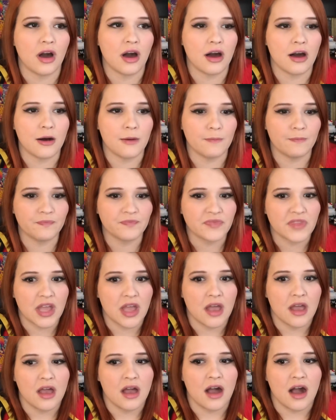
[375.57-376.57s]

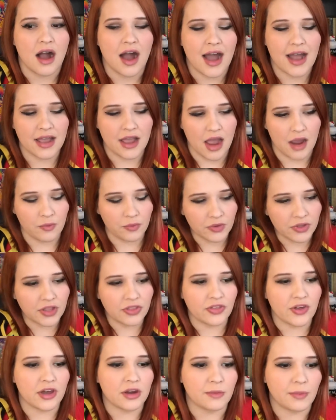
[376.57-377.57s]
I
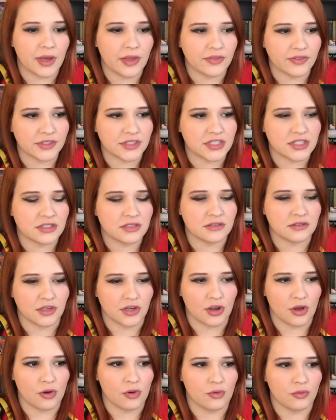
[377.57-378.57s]
really thought about this,
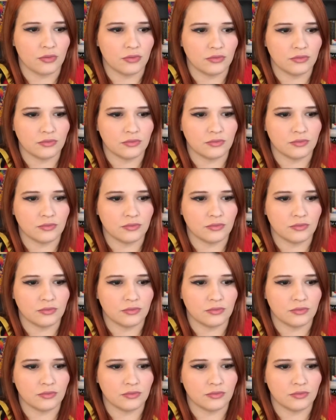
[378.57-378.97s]
you know,